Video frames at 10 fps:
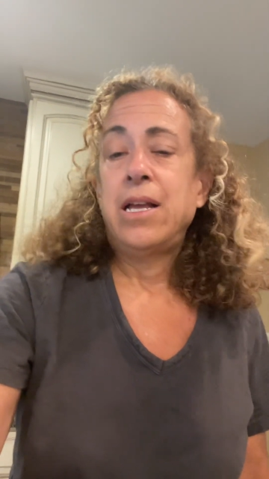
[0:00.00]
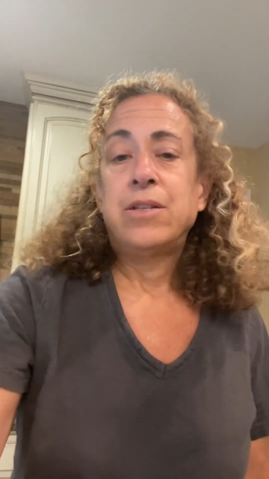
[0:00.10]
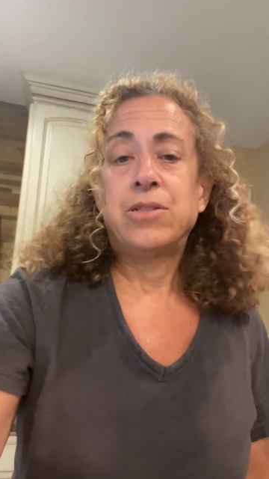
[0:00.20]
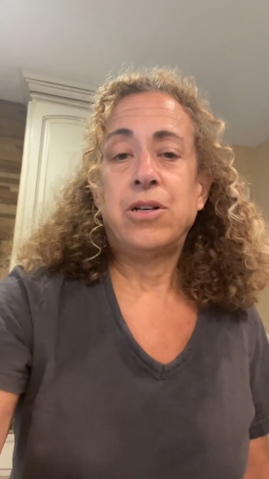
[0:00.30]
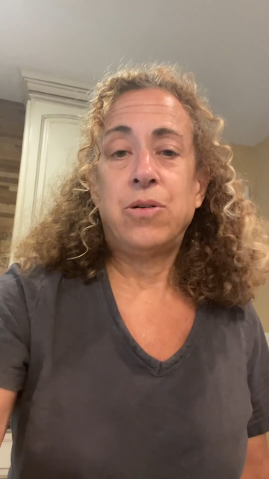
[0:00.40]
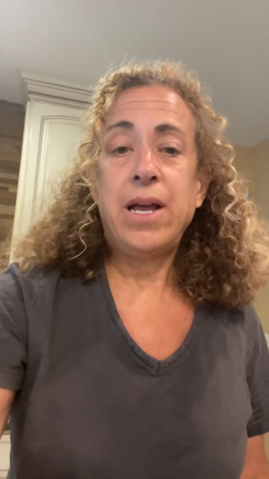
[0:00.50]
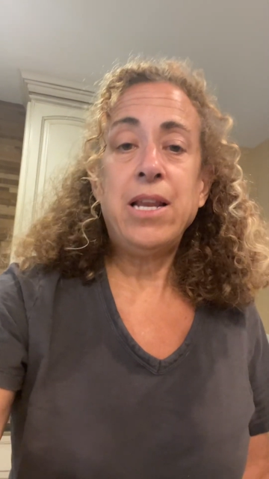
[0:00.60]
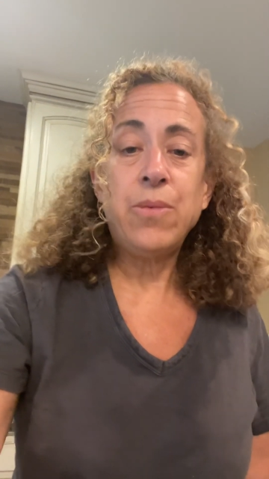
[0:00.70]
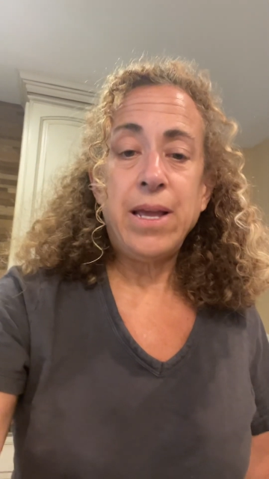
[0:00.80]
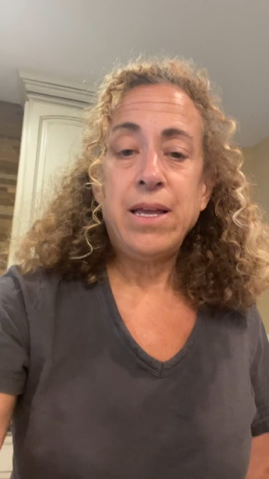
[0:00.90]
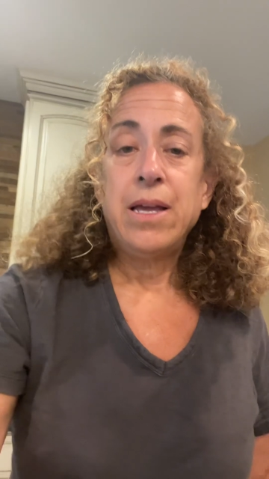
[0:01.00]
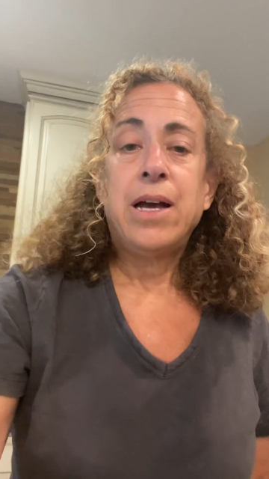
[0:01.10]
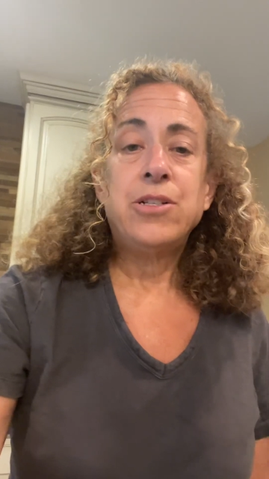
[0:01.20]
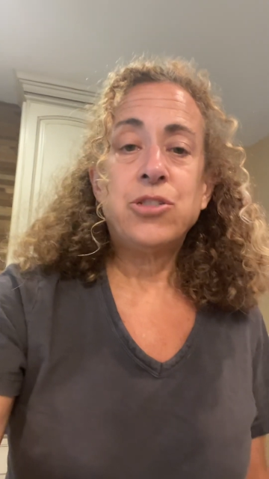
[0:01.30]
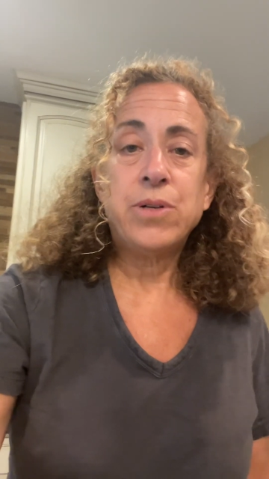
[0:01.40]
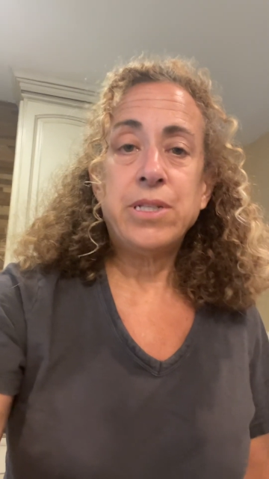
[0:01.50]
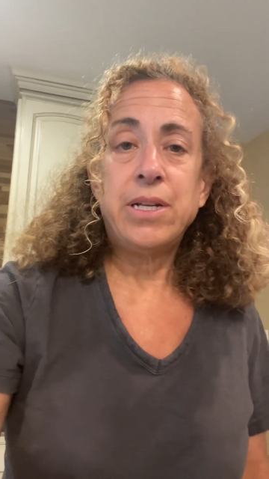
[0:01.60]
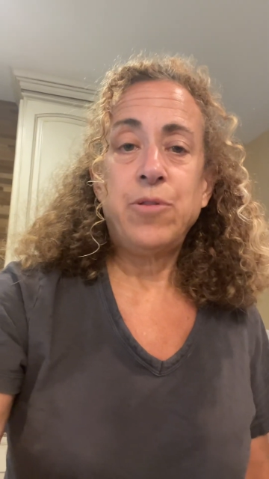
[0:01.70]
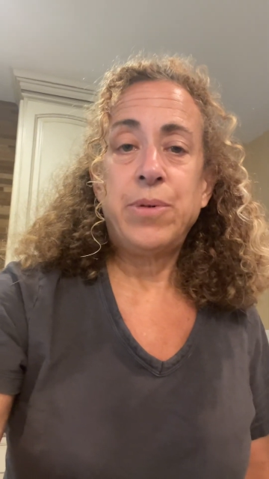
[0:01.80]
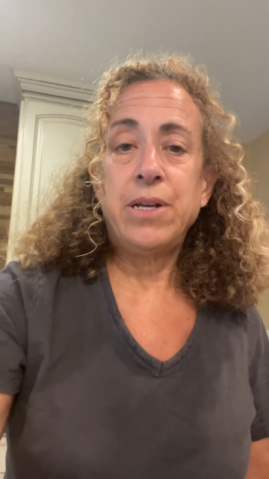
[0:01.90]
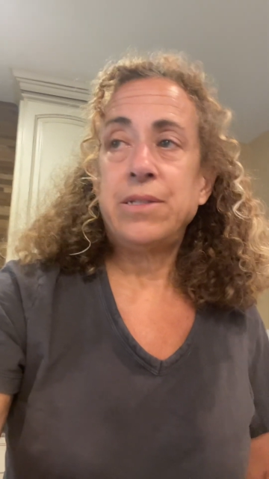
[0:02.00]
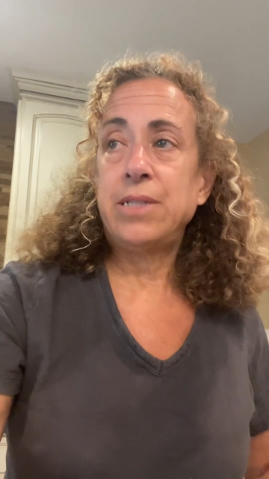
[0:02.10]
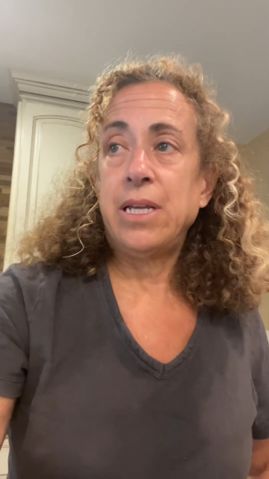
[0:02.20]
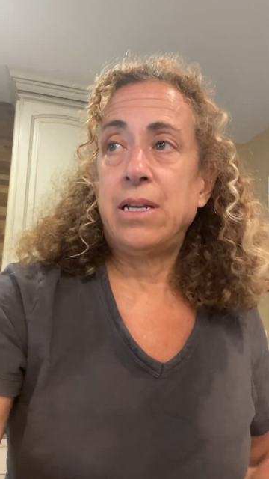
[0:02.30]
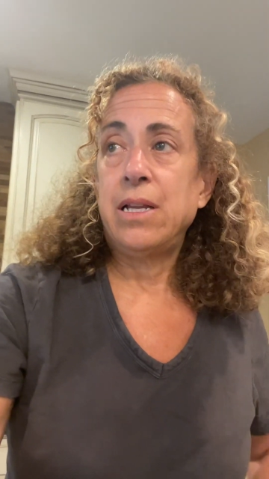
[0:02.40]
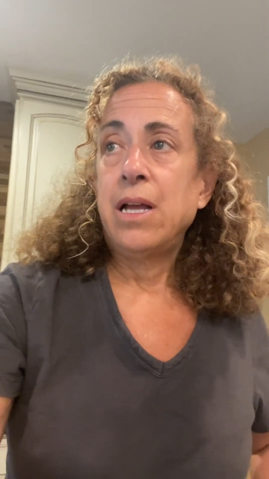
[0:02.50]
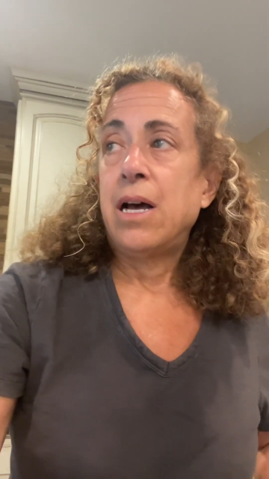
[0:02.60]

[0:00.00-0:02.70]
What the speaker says: So anyway, I just wanted everybody to see it.